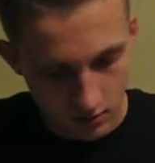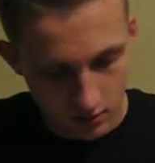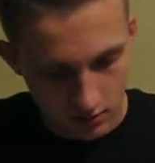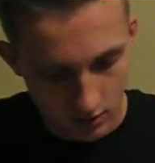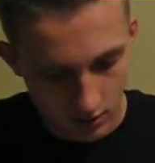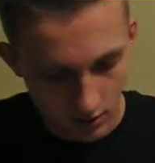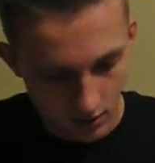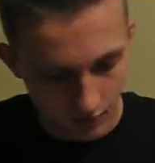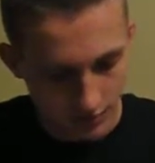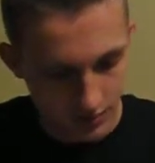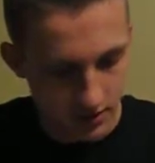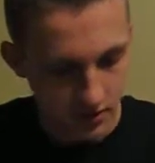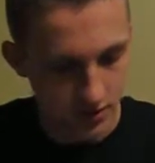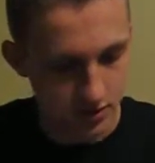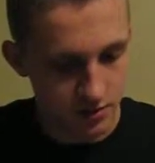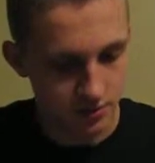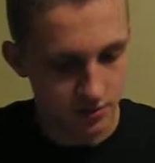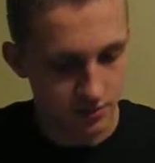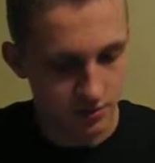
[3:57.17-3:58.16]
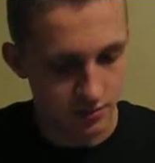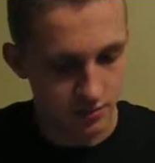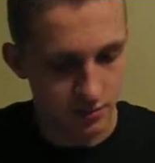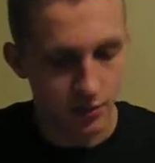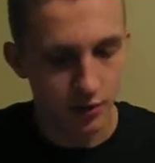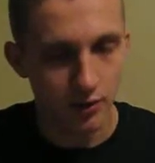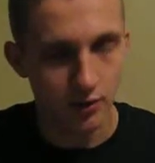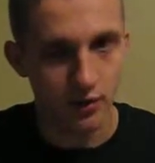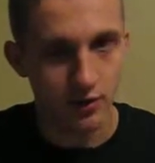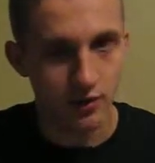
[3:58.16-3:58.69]
off sections of this
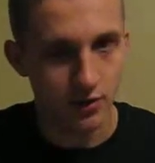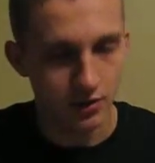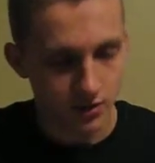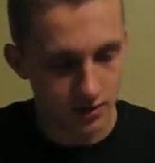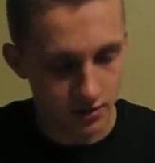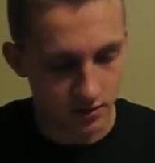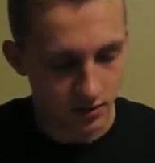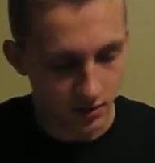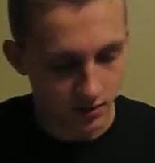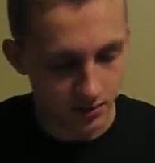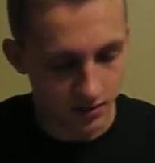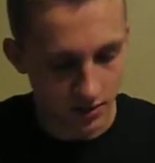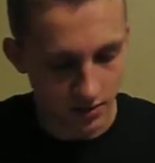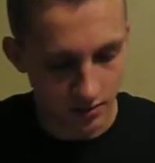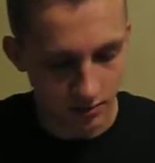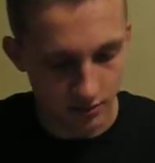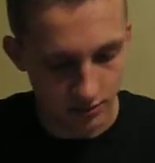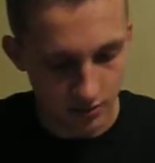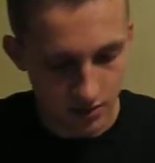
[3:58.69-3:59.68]
bark, and it comes out pretty